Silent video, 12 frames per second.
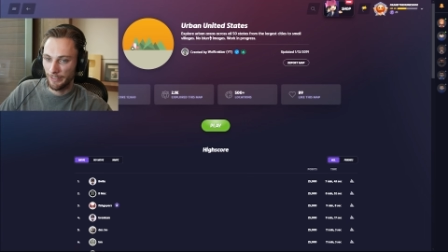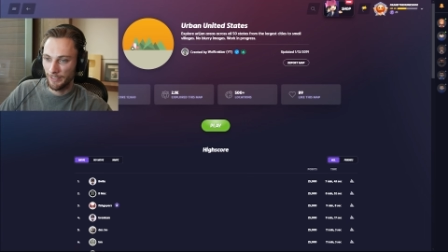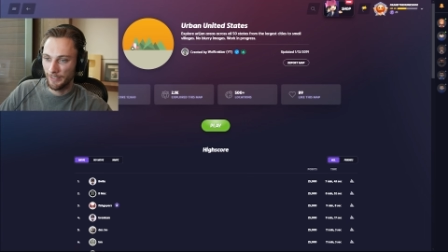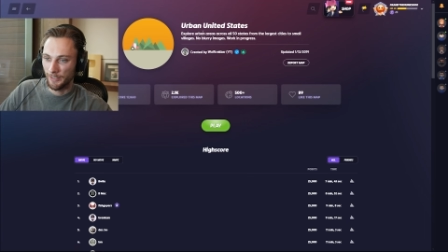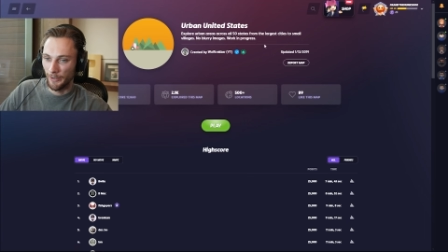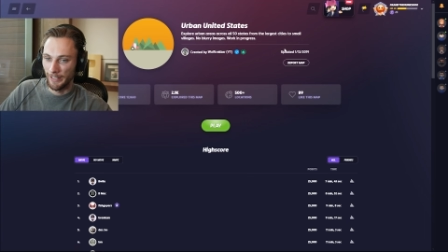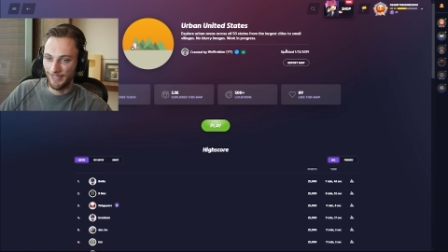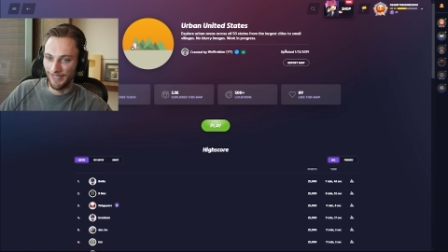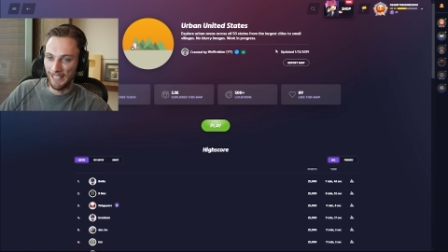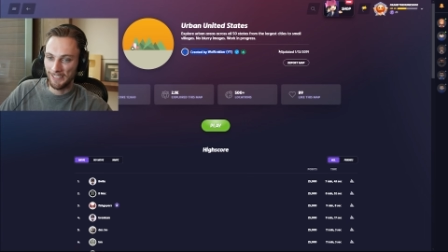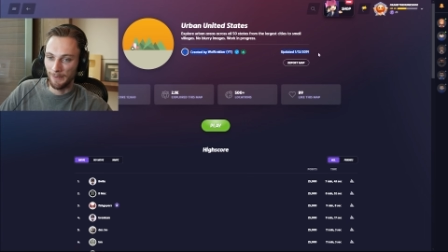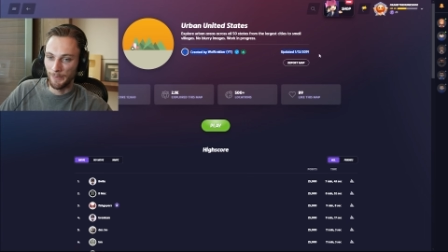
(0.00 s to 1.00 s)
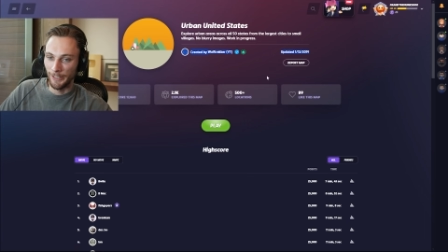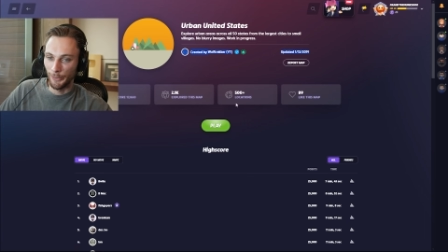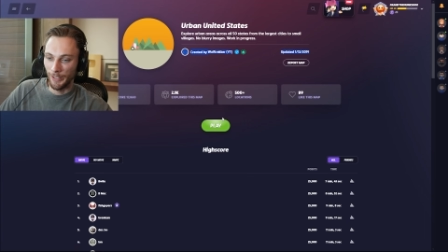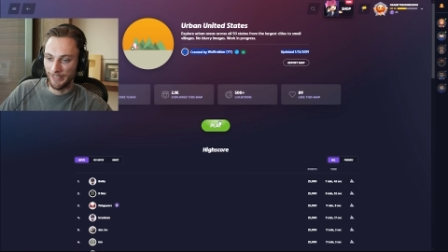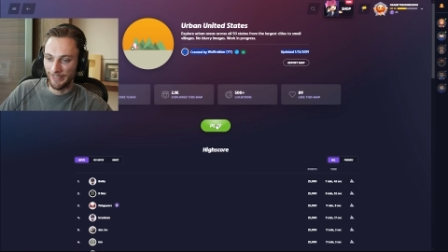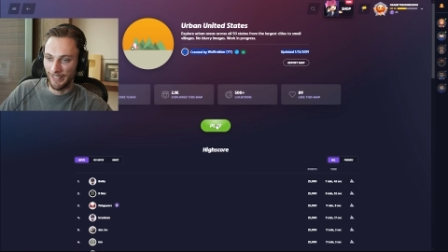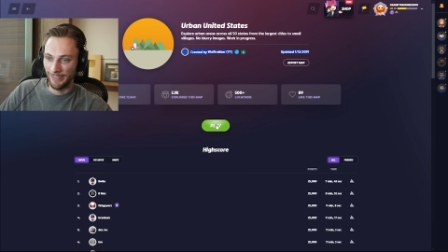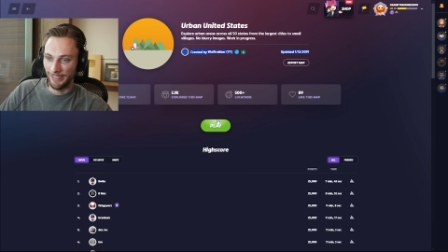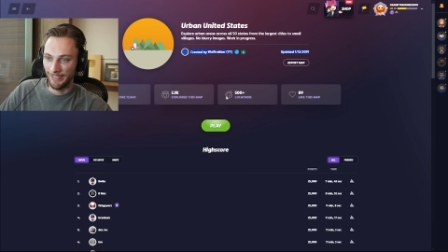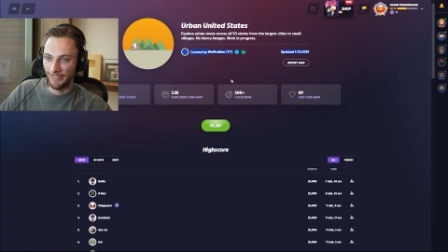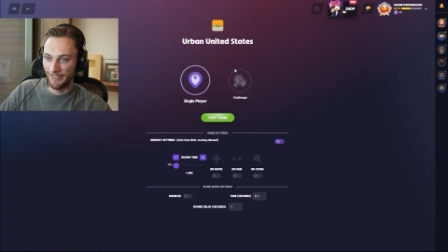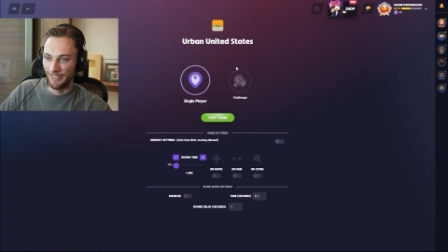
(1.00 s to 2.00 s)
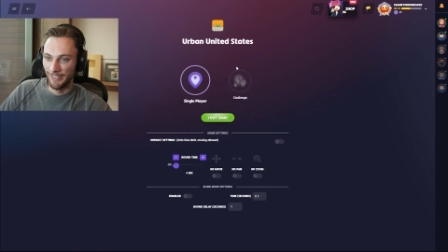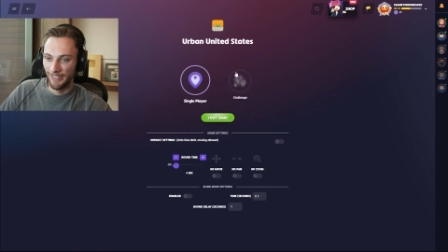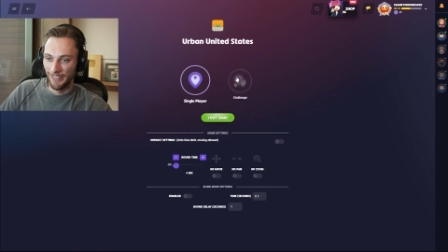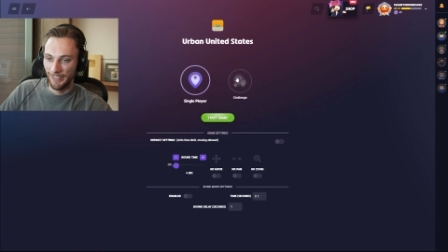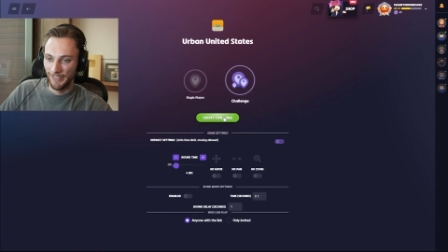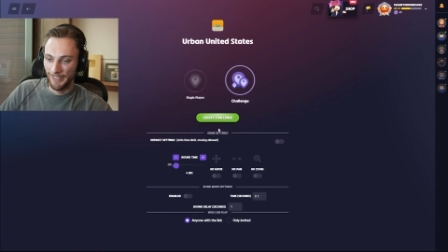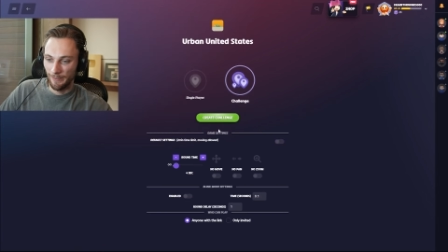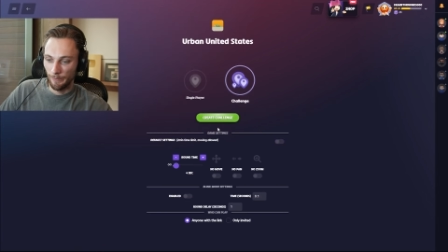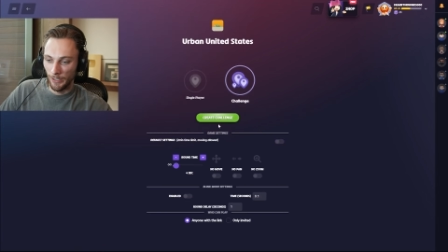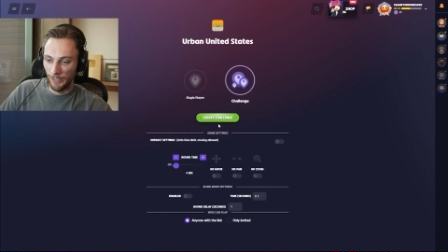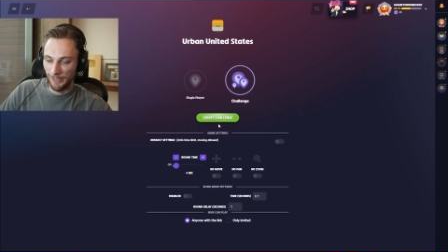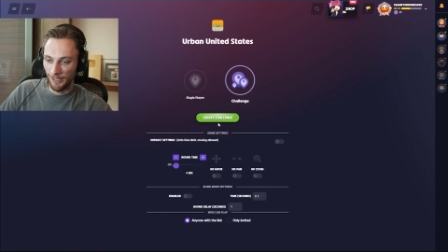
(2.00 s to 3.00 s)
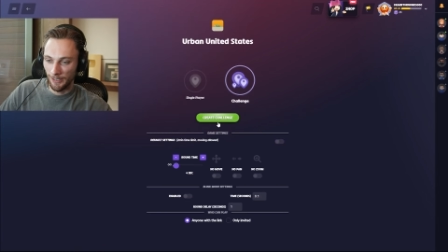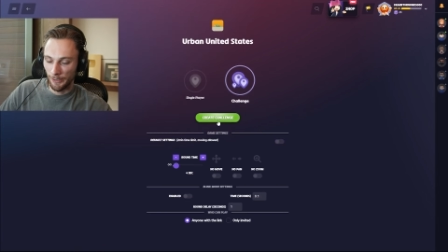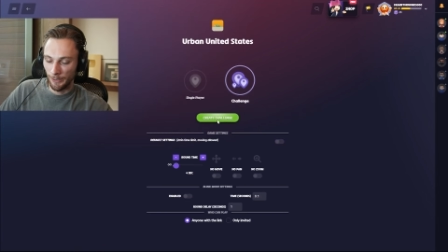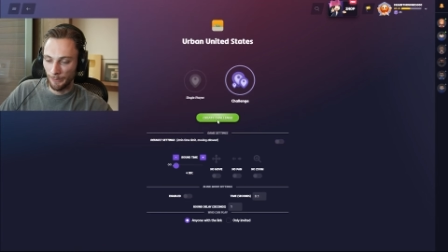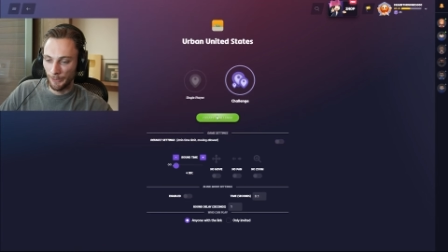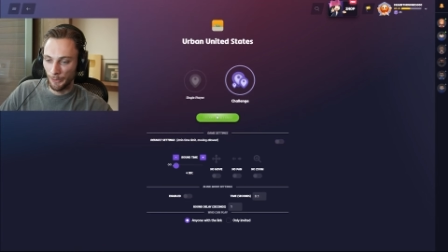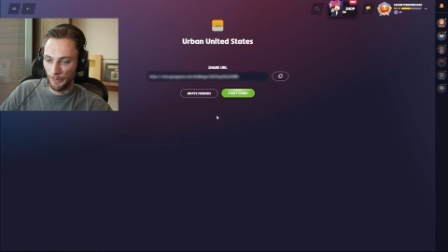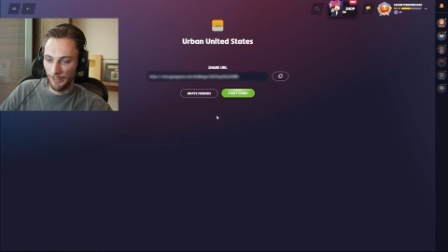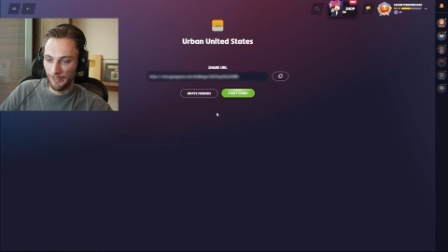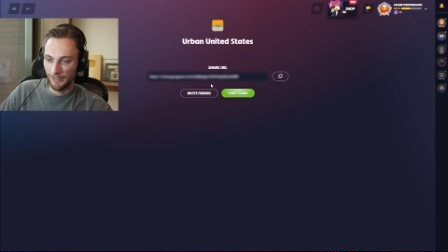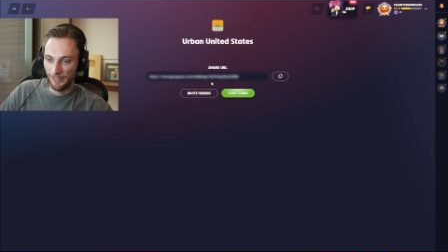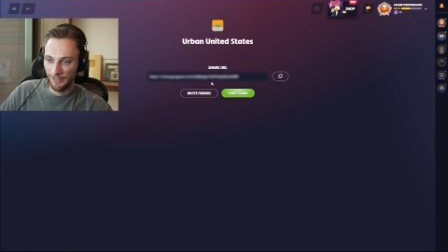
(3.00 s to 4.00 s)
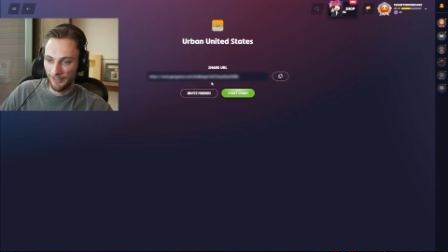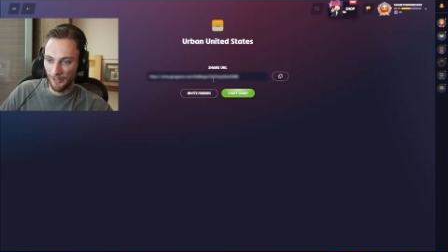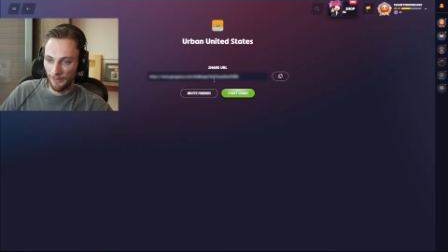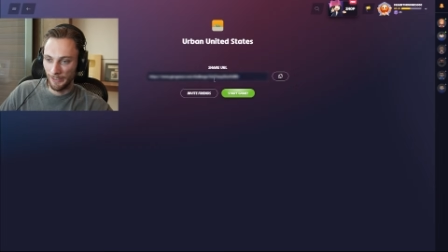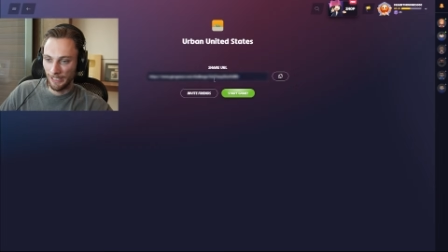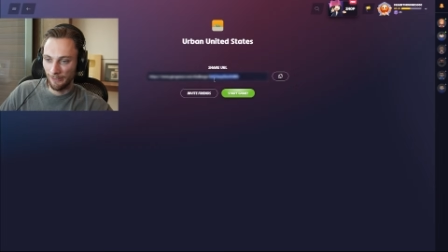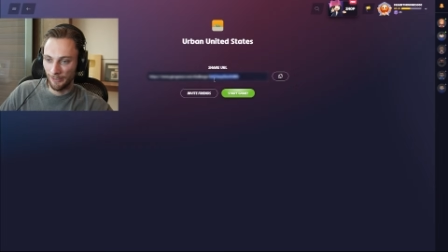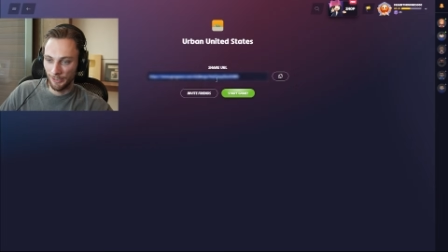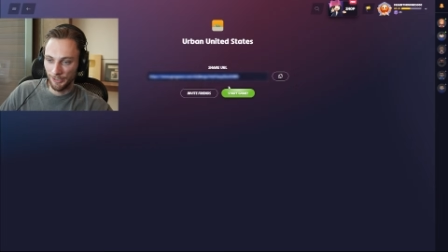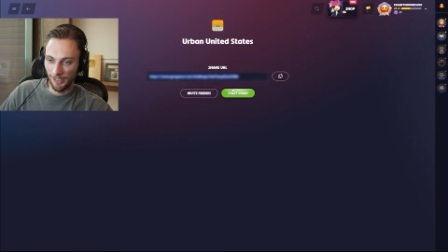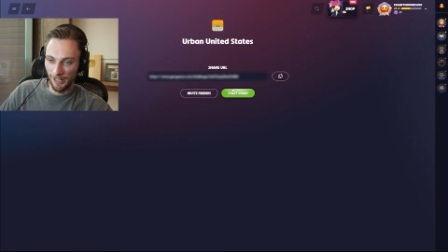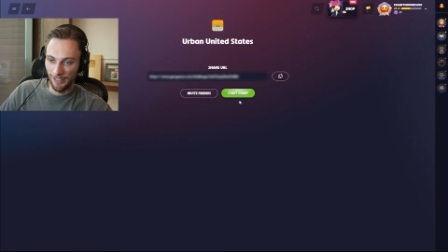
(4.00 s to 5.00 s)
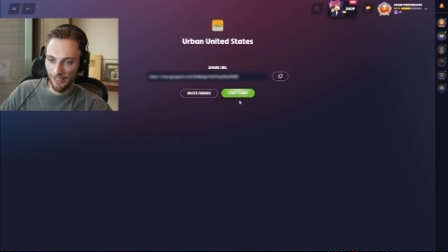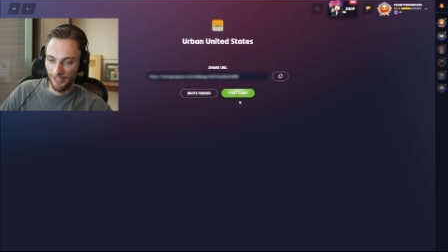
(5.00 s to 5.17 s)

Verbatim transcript: So it's last update 2019 but it's all urban US, so I'm gonna give it a shot.